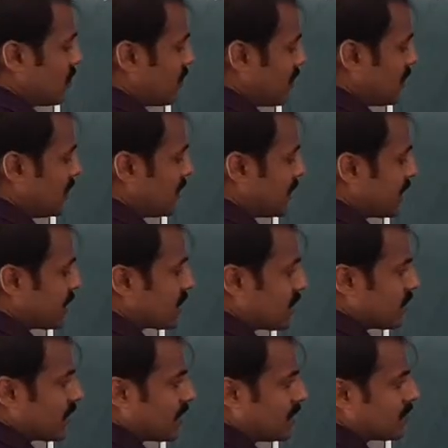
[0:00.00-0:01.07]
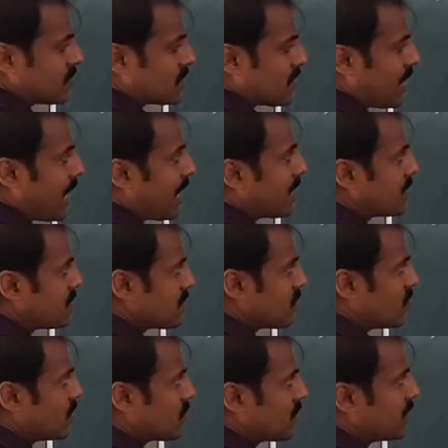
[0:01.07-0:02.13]
integration becomes I is
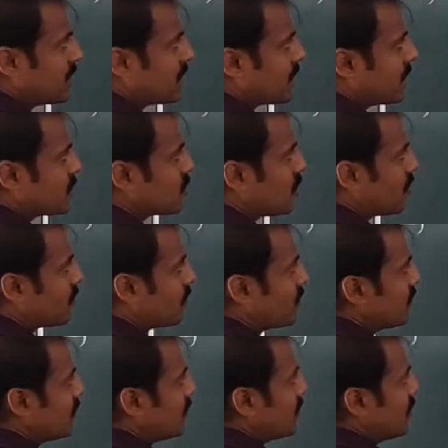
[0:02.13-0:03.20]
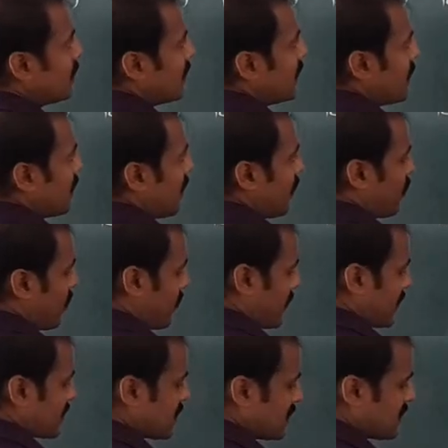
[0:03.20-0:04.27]
equal to integration of here f of
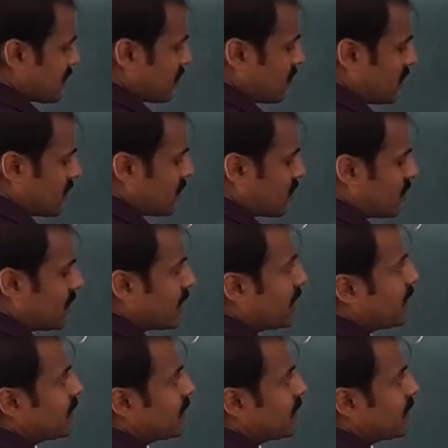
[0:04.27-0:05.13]
x is equal to t.